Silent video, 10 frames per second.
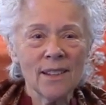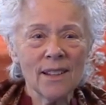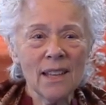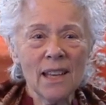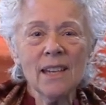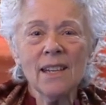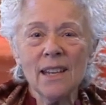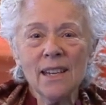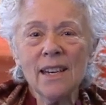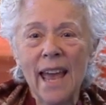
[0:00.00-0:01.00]

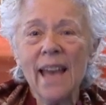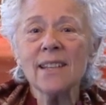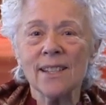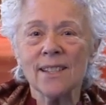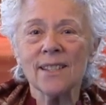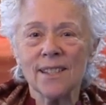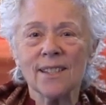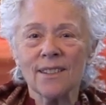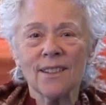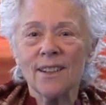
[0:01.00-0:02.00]
in
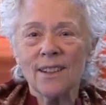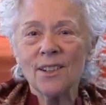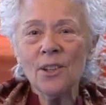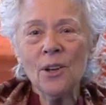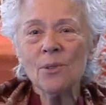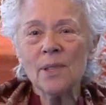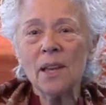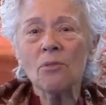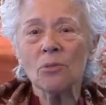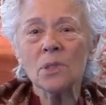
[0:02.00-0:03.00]
essence, you know,
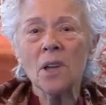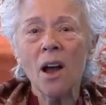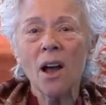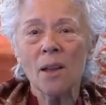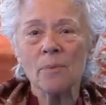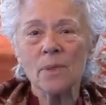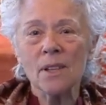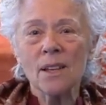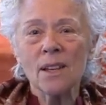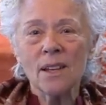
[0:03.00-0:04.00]
several times
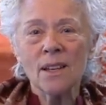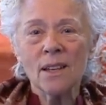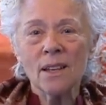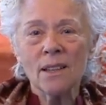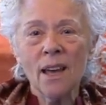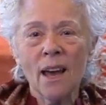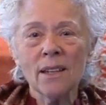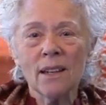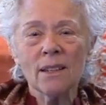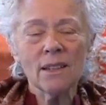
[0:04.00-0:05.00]
that,
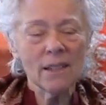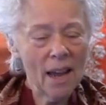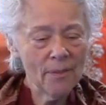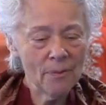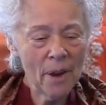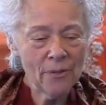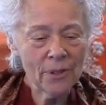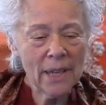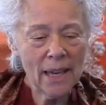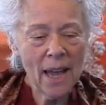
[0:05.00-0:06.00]
and I
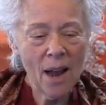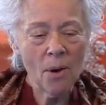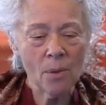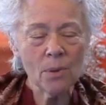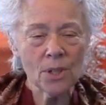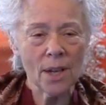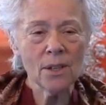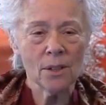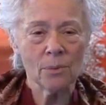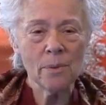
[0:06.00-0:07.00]
forget how, I wish I
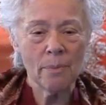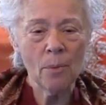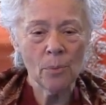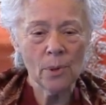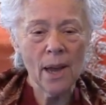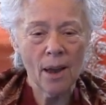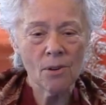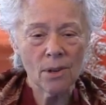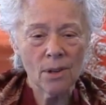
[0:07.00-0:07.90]
could remember now,